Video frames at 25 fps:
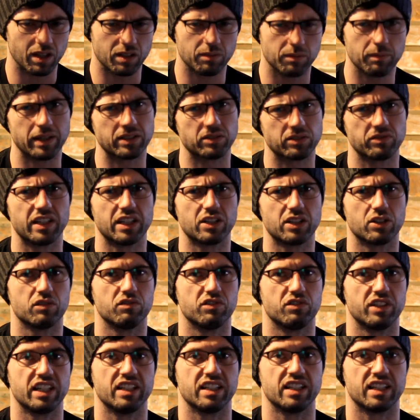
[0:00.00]
Makes really
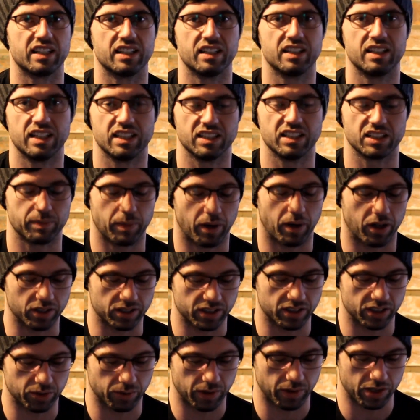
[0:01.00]
good reading in sparring
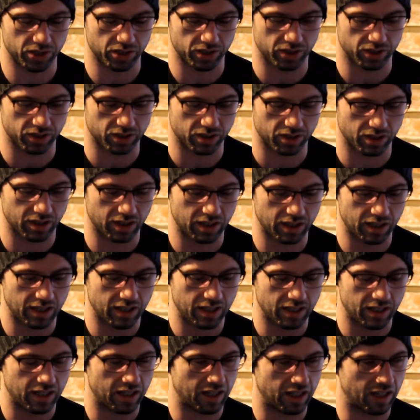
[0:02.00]
situations.
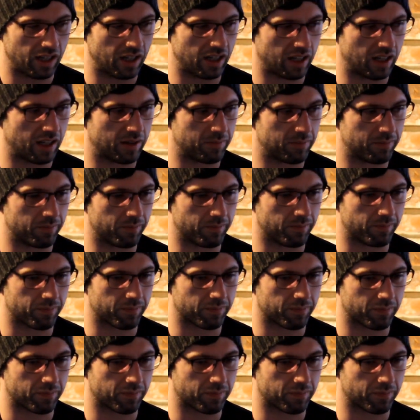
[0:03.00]
Have